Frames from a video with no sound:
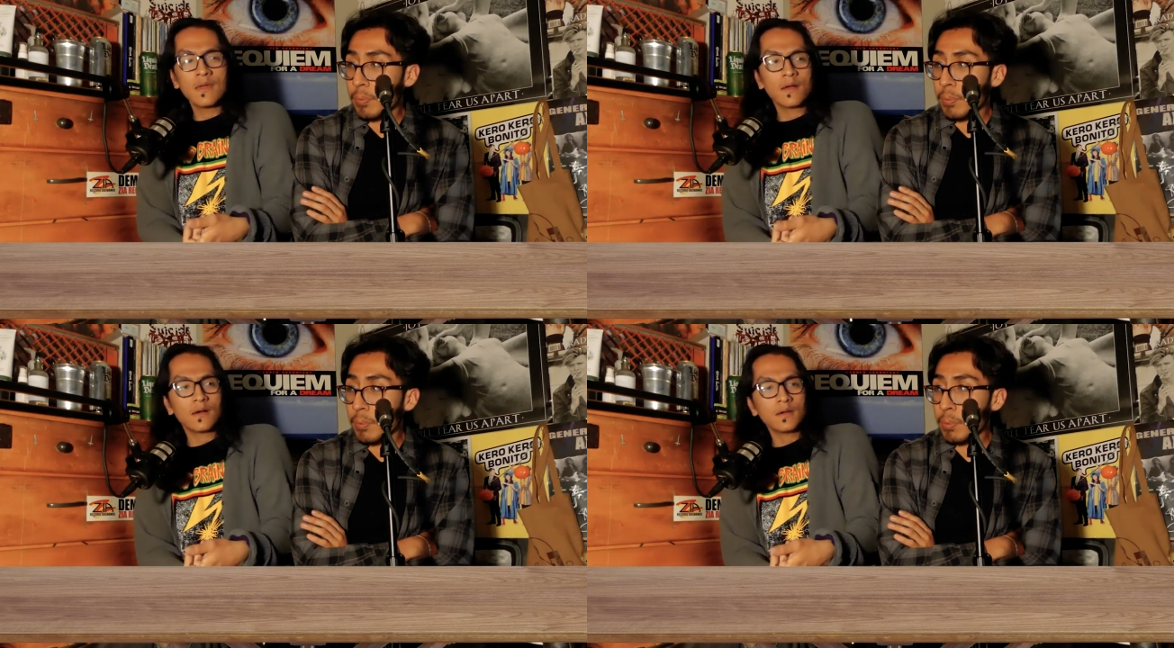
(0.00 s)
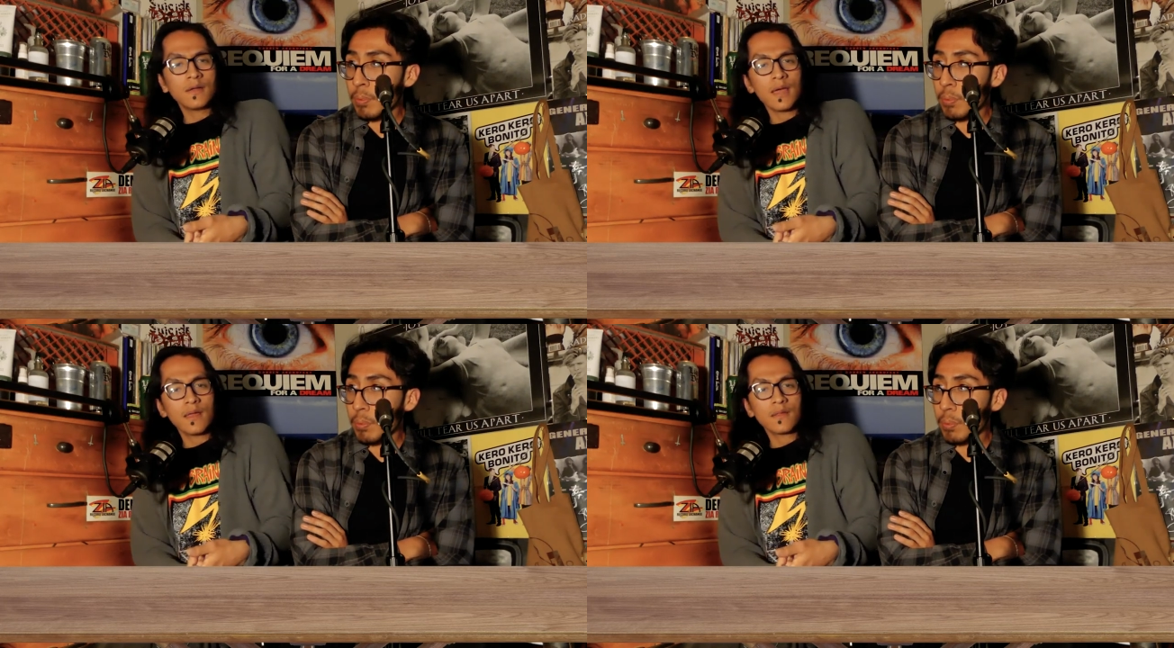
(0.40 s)
Speaker 1: uh,
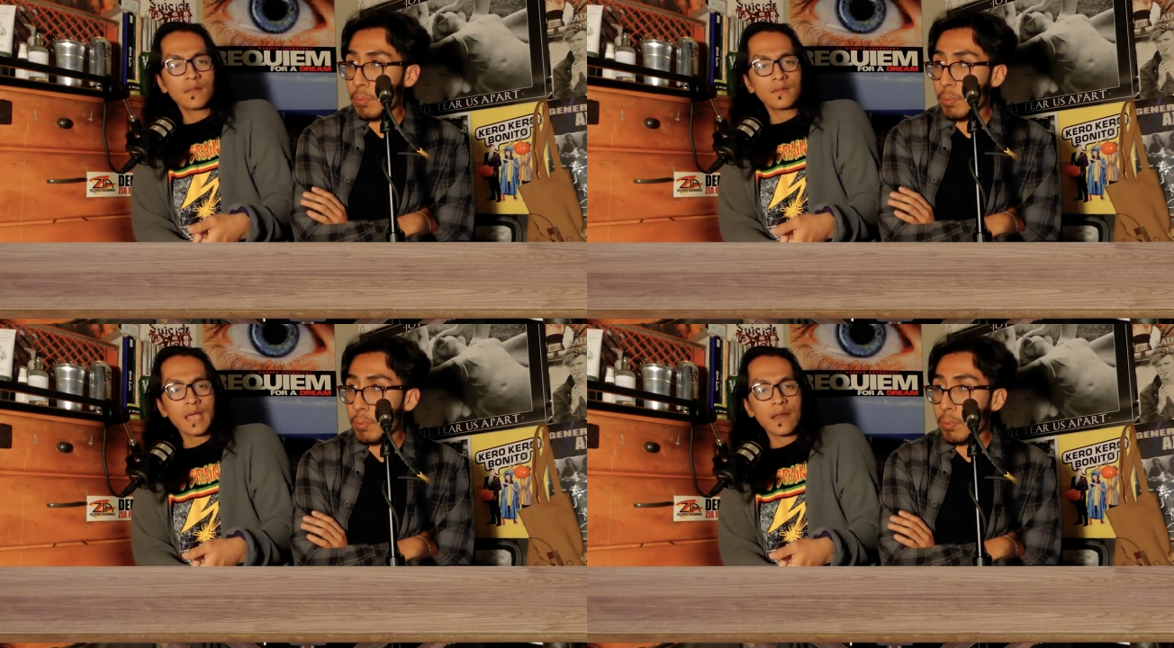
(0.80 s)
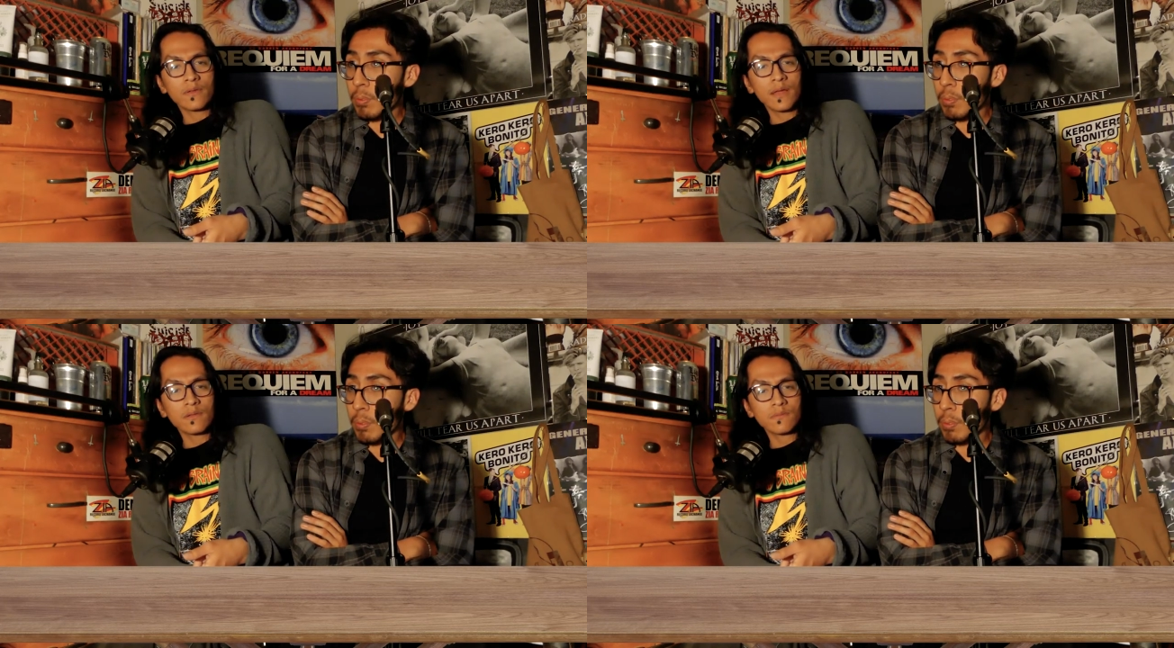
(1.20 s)

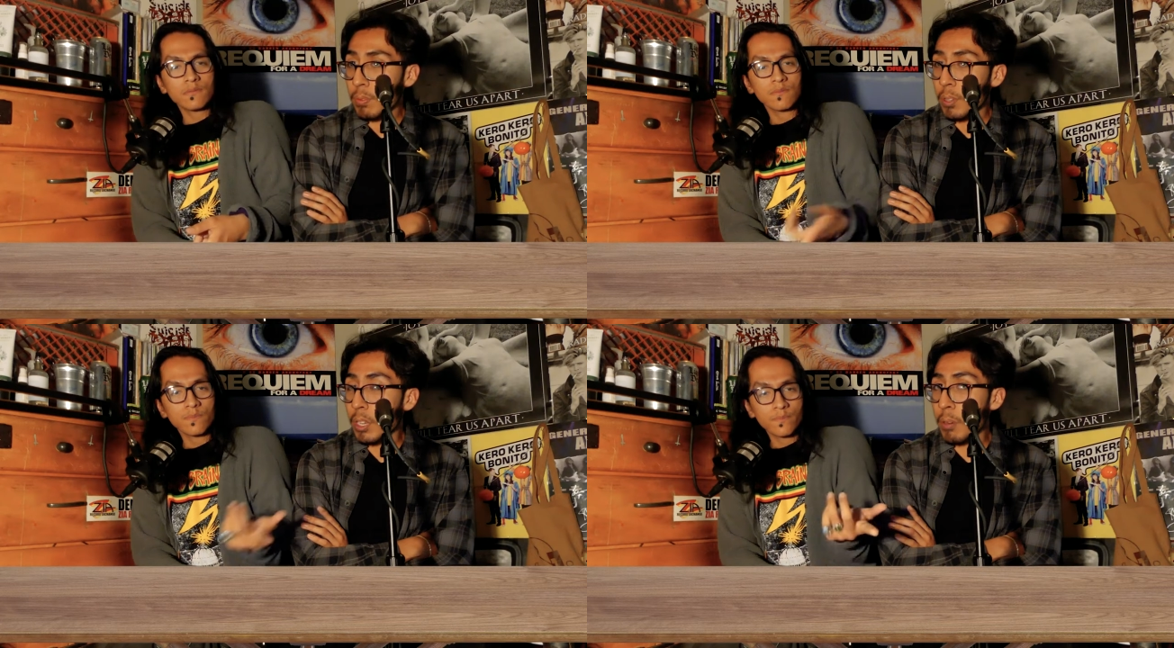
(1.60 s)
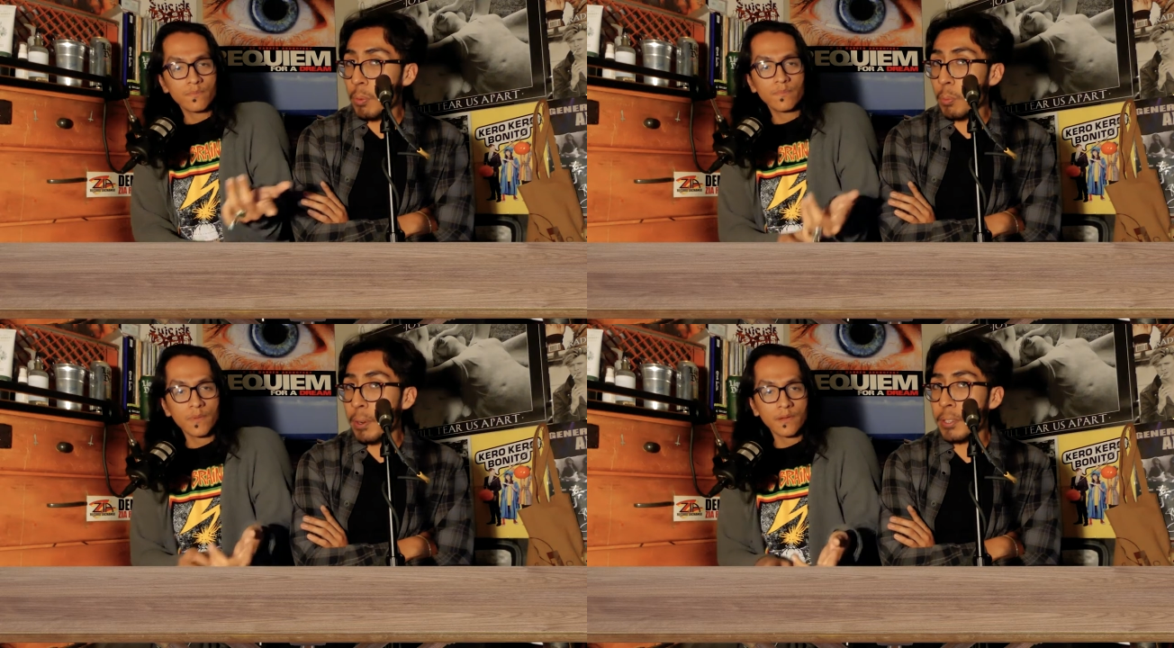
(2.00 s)
title out. Look out
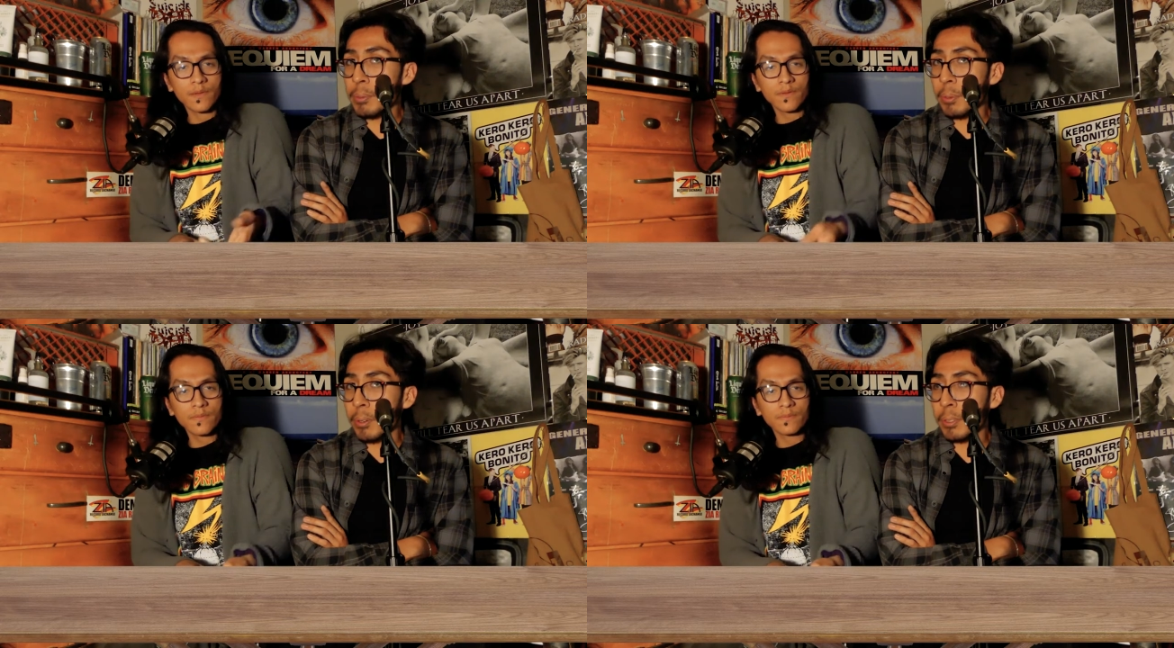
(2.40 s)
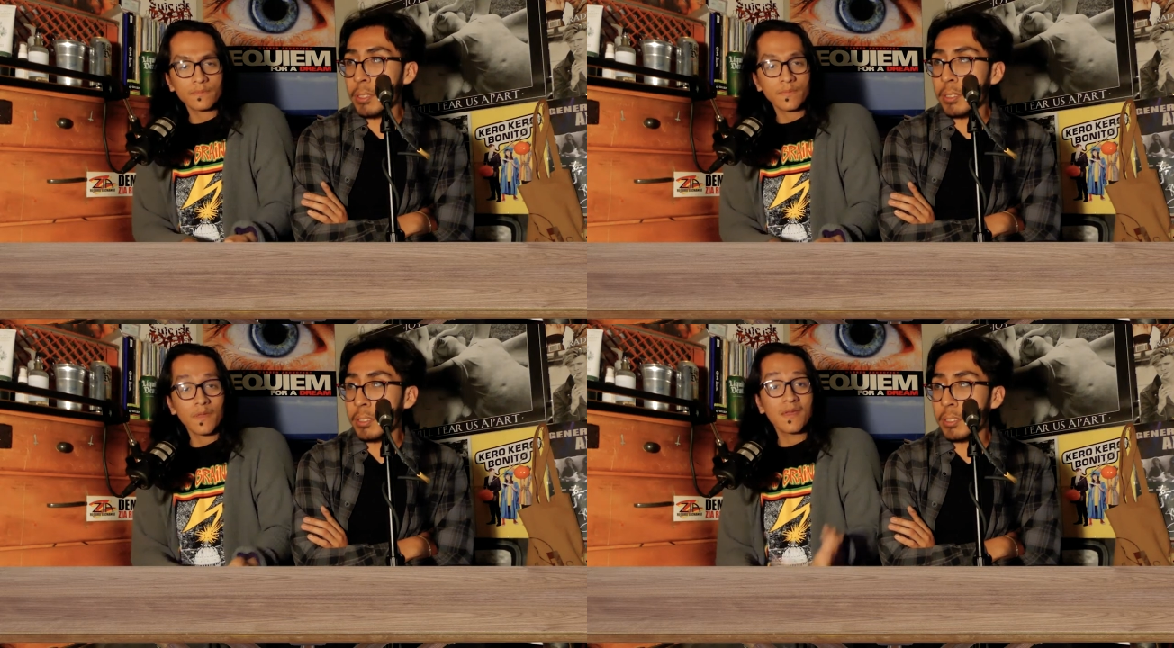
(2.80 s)
for Wayne's World.
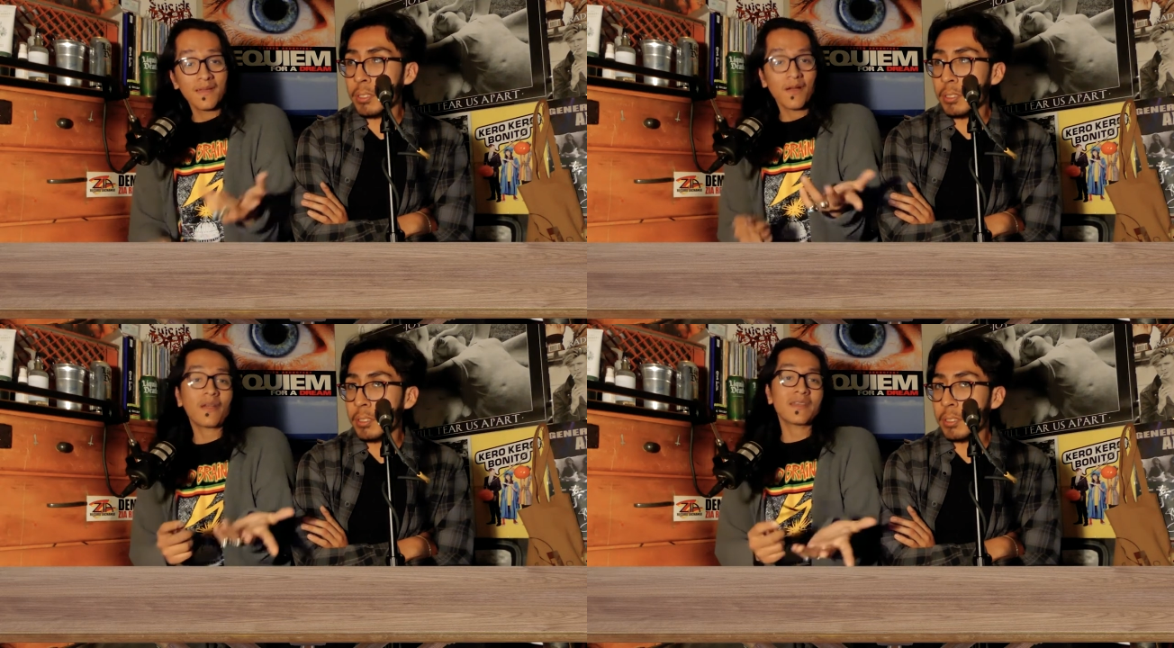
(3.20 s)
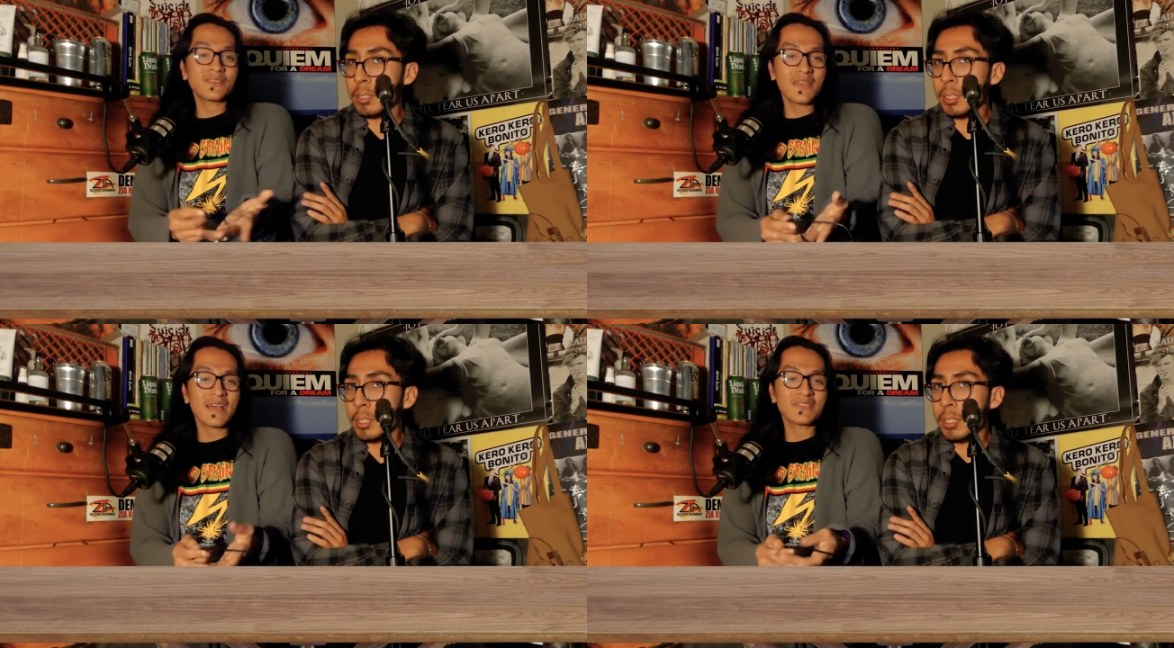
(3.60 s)
Okay, so
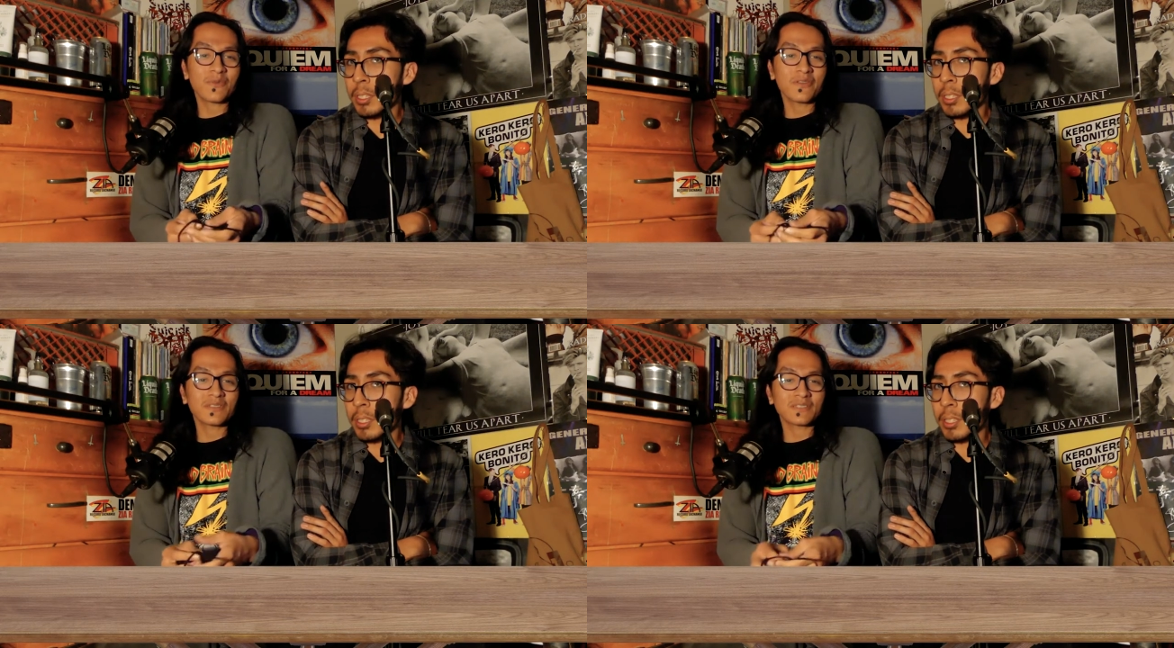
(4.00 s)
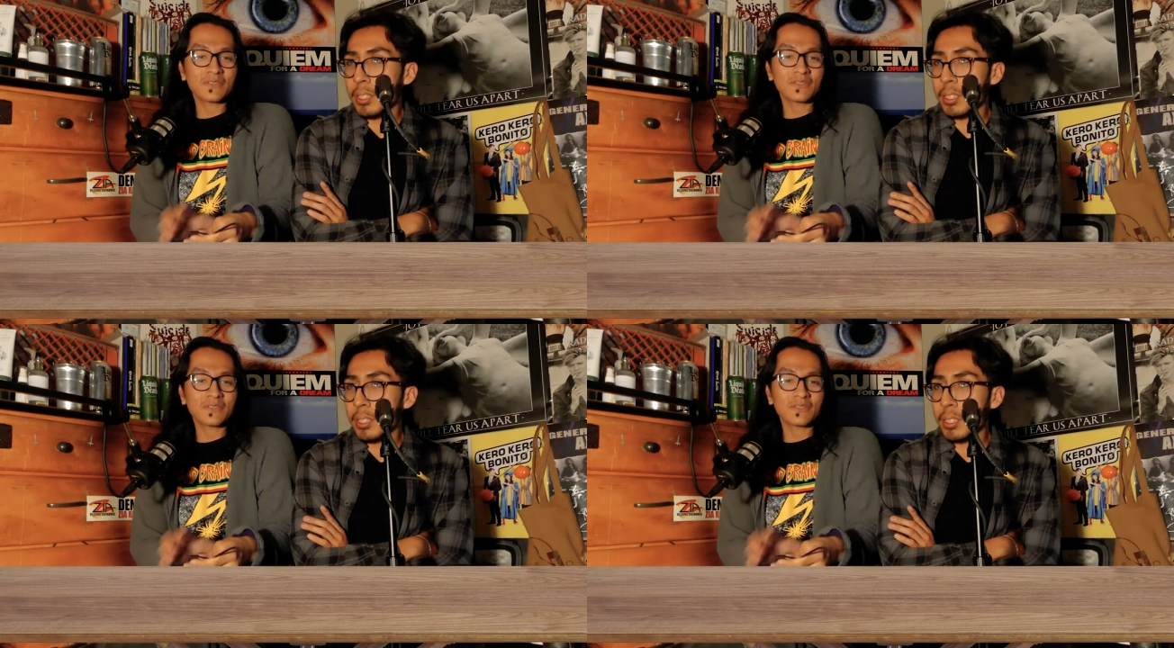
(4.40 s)
yeah, so we're just